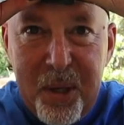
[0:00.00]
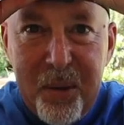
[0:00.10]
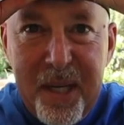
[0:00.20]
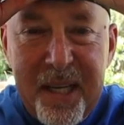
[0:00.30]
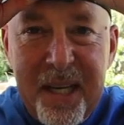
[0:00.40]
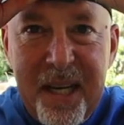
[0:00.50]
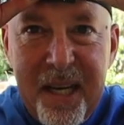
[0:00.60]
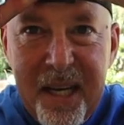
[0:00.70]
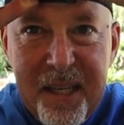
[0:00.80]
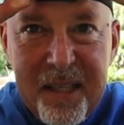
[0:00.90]
going,
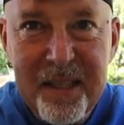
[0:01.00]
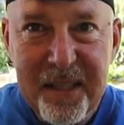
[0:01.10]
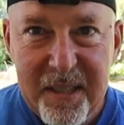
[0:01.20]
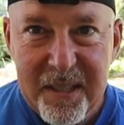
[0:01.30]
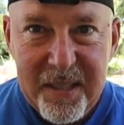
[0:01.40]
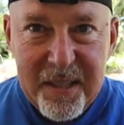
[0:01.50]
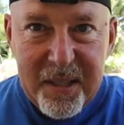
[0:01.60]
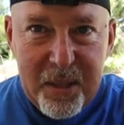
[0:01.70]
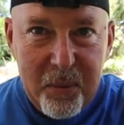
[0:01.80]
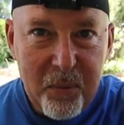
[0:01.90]
uh,
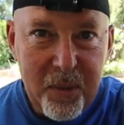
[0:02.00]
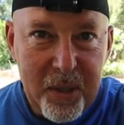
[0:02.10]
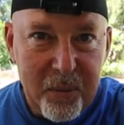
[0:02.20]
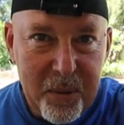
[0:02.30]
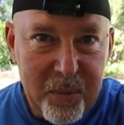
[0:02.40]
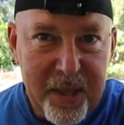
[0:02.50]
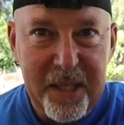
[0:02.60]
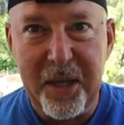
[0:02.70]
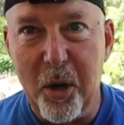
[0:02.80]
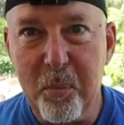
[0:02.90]
we're going with
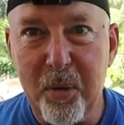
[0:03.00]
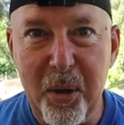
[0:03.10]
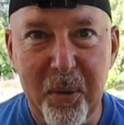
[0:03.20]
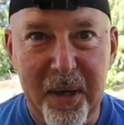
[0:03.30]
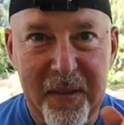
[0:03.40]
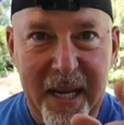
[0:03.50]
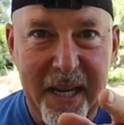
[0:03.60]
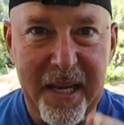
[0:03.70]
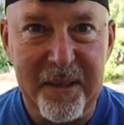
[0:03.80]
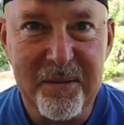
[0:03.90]
the GoPro on the
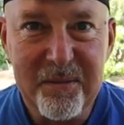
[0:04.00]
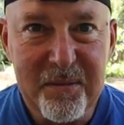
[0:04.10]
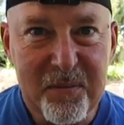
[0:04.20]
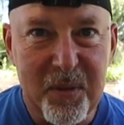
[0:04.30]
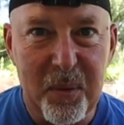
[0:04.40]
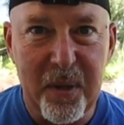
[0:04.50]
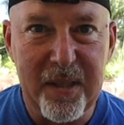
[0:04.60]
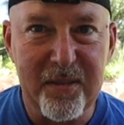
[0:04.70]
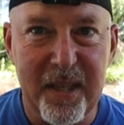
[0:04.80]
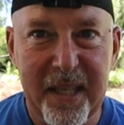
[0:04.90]
head for the
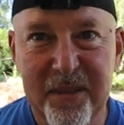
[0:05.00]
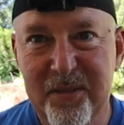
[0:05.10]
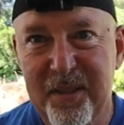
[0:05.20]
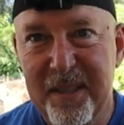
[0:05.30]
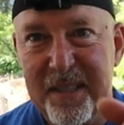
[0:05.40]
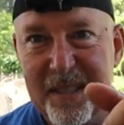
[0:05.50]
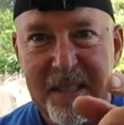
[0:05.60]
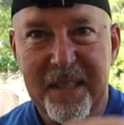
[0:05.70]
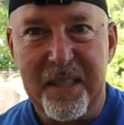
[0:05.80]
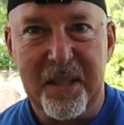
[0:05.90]
rest of
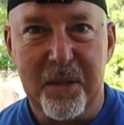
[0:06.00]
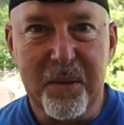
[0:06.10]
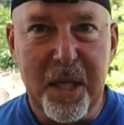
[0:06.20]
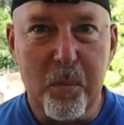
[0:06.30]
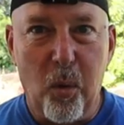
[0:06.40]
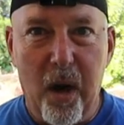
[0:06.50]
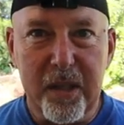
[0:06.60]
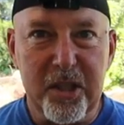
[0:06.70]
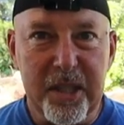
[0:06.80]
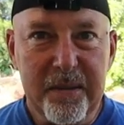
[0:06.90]
this. You keep
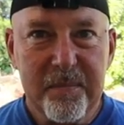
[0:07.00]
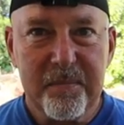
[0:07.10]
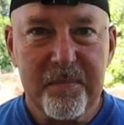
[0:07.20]
watching.